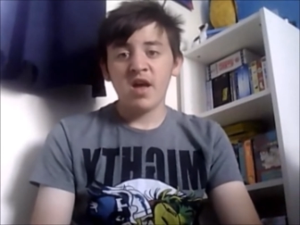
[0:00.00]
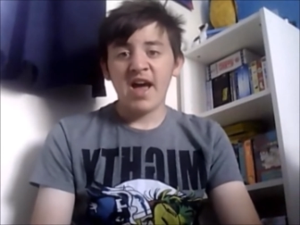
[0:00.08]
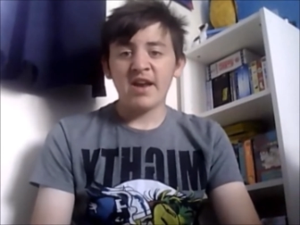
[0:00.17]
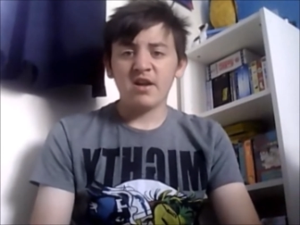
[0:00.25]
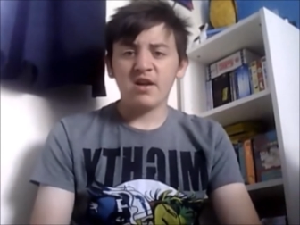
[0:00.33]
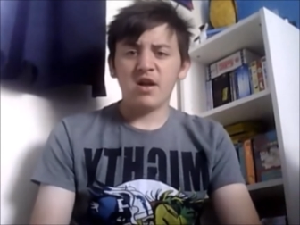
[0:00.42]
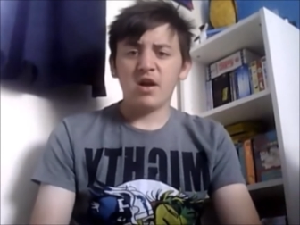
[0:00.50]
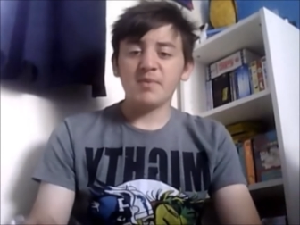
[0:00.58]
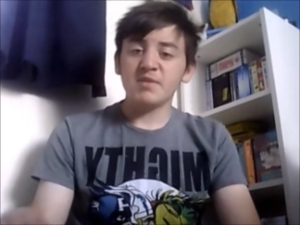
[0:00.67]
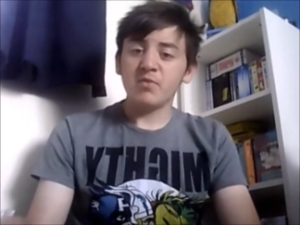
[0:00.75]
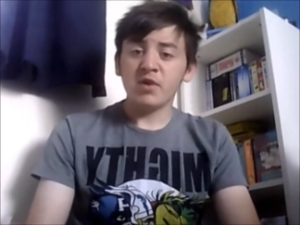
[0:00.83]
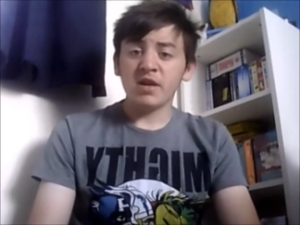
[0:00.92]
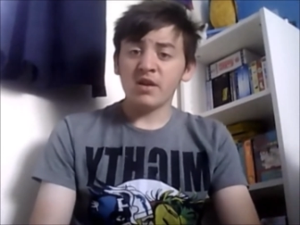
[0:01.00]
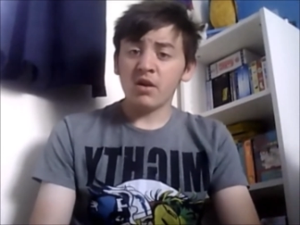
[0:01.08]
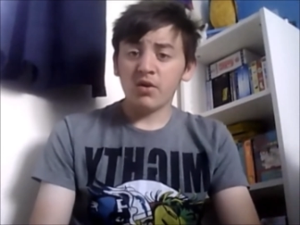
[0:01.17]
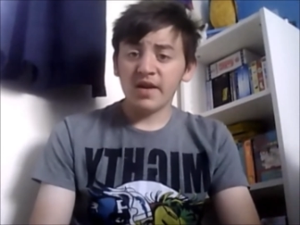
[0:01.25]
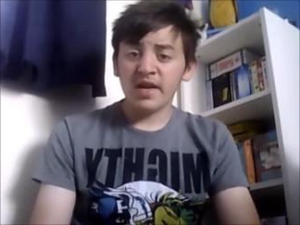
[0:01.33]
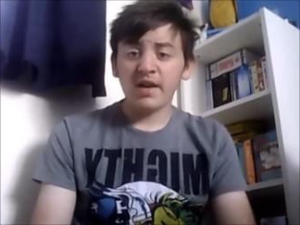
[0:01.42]
And I'll be spoiling a
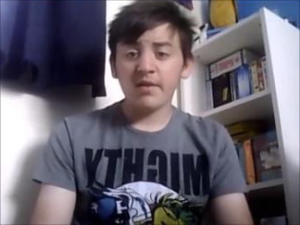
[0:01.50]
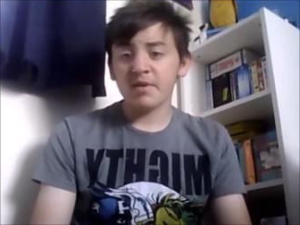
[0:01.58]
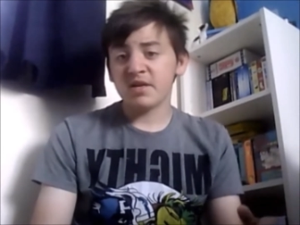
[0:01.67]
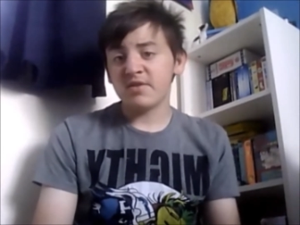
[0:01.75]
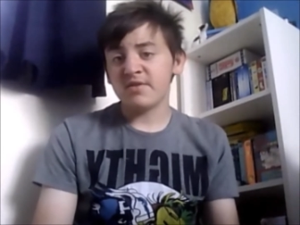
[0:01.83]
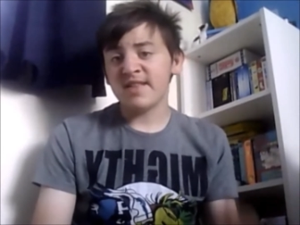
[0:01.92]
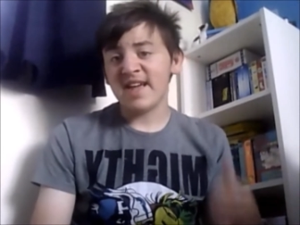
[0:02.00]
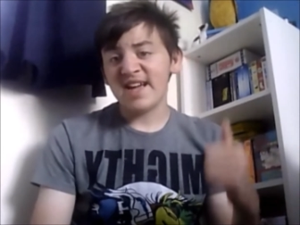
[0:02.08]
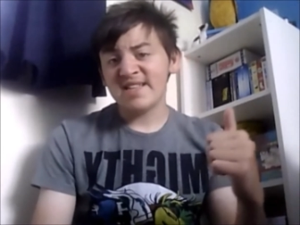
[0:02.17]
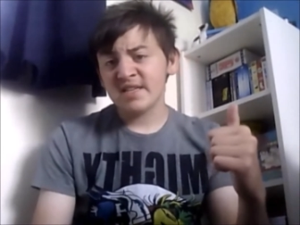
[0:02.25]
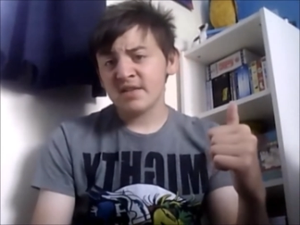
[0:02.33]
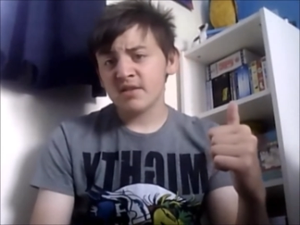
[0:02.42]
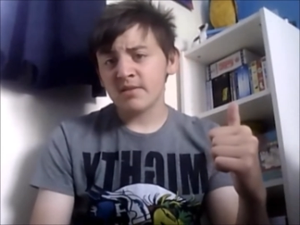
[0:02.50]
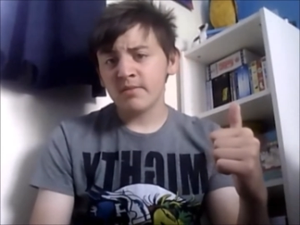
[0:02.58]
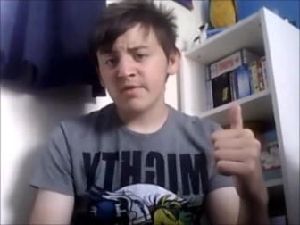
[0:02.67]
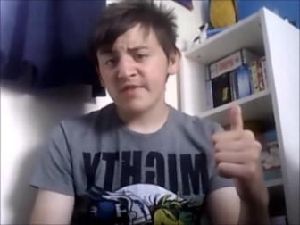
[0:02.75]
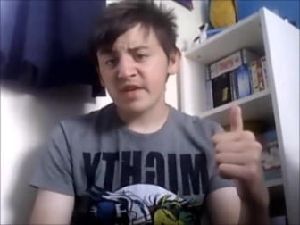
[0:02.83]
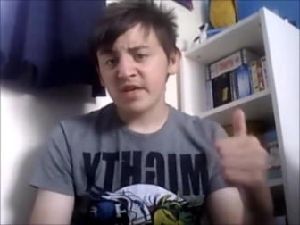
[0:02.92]
lot here, including the ending of the
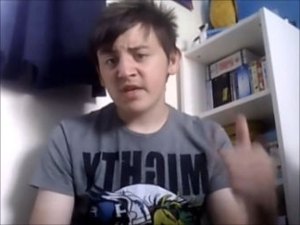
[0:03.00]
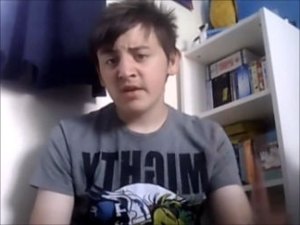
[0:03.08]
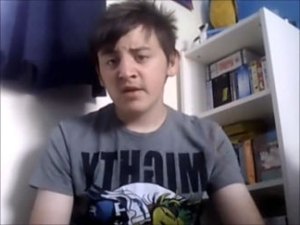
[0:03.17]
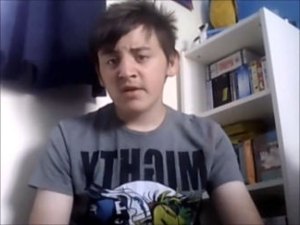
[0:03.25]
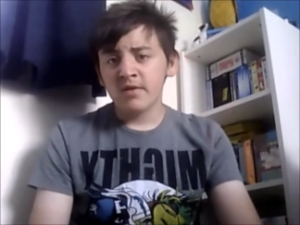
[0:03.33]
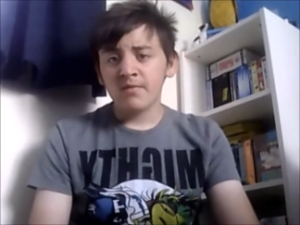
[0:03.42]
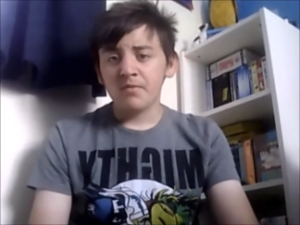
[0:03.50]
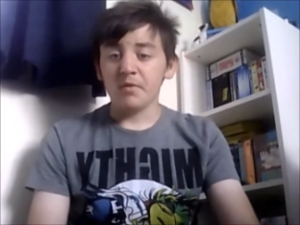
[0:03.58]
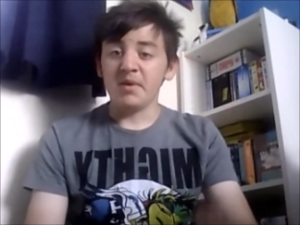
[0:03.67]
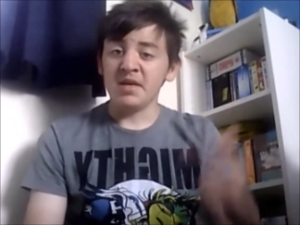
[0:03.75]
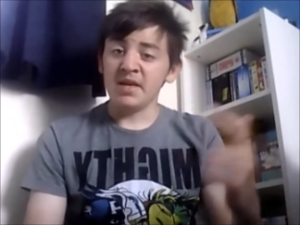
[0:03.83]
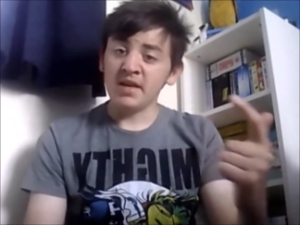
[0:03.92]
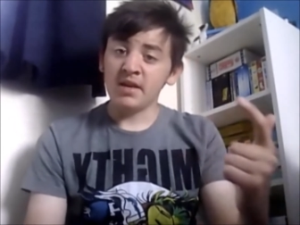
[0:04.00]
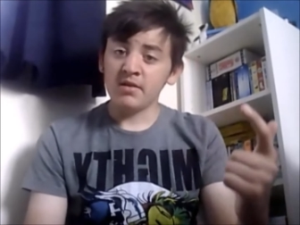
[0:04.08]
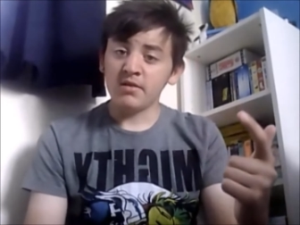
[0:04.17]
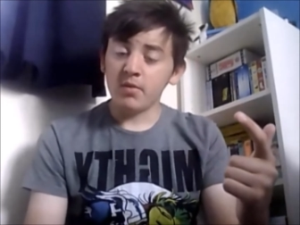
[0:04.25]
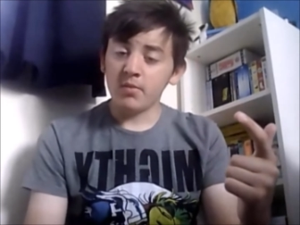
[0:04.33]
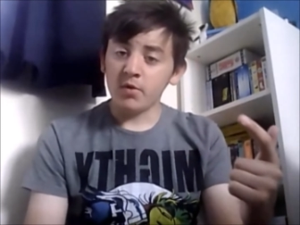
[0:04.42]
movie, the beginning of
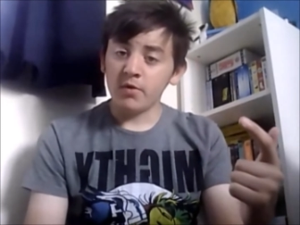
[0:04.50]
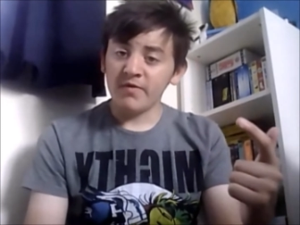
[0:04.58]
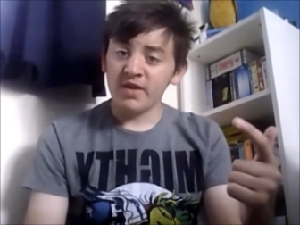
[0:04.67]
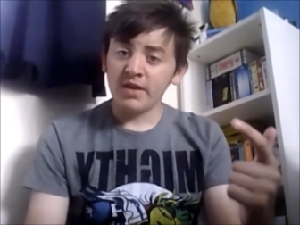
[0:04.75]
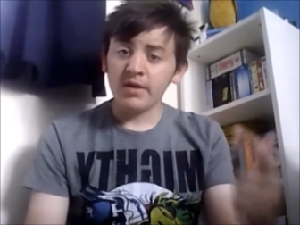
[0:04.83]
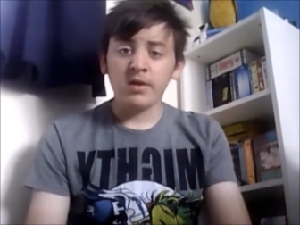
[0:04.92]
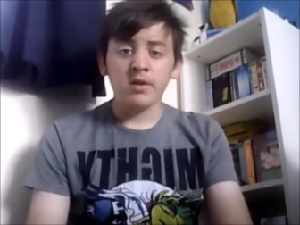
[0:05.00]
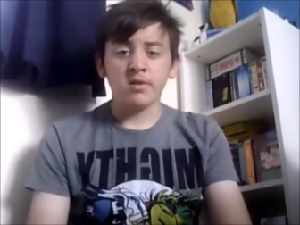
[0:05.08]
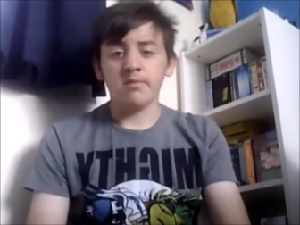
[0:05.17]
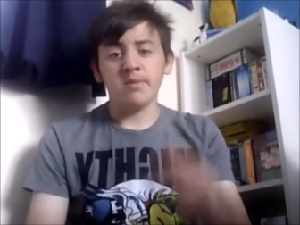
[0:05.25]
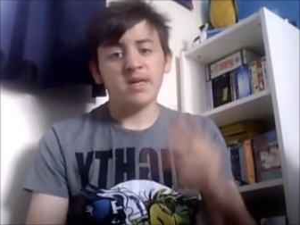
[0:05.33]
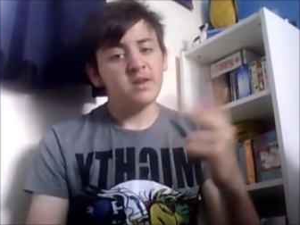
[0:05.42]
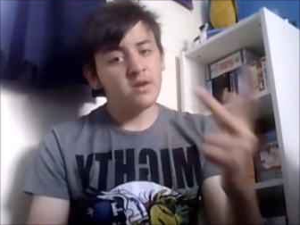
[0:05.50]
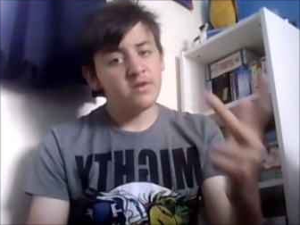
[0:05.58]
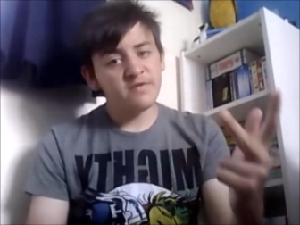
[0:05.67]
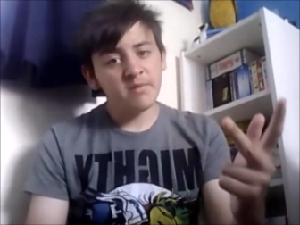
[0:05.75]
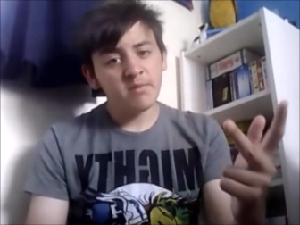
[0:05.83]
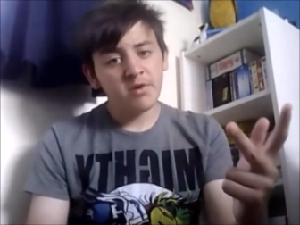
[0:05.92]
the movie, the middle
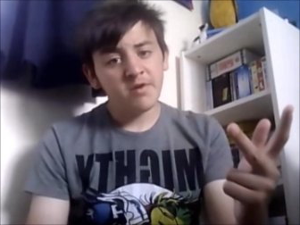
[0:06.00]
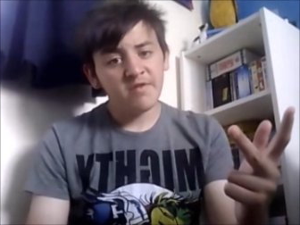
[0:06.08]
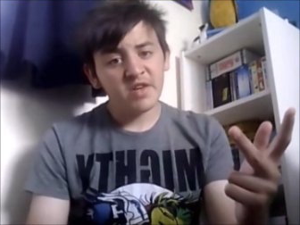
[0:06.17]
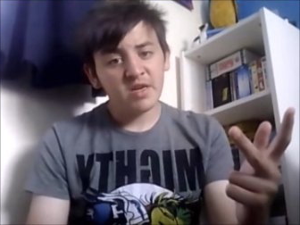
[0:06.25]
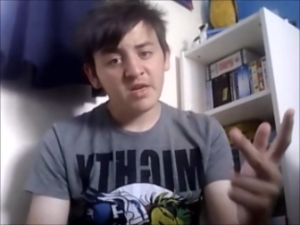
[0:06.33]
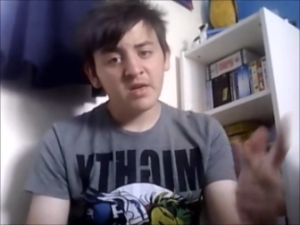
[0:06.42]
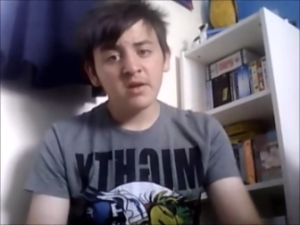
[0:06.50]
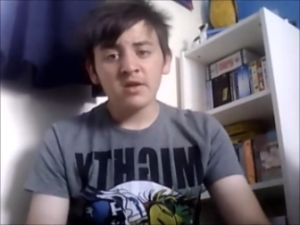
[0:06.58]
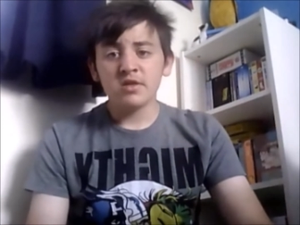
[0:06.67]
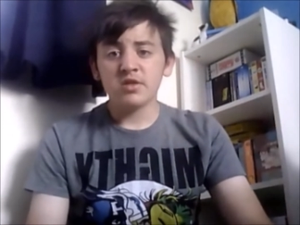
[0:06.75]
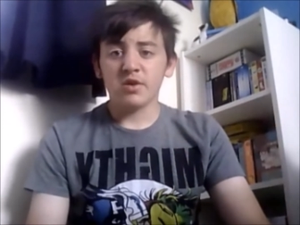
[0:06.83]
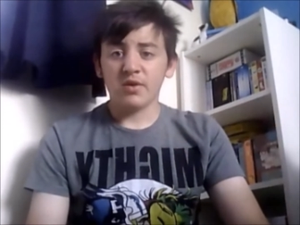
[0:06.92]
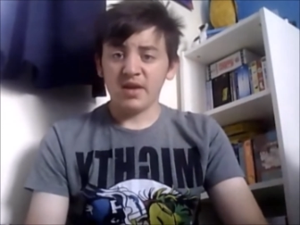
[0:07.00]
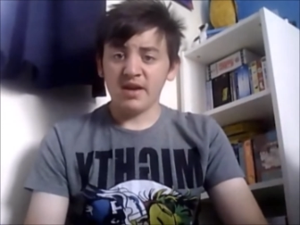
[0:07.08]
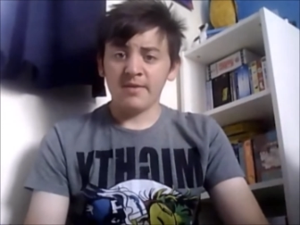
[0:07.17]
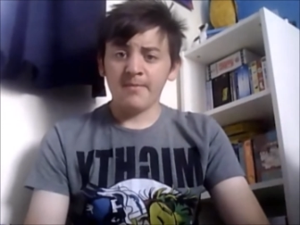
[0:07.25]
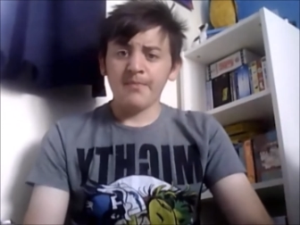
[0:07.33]
of the movie. So yeah,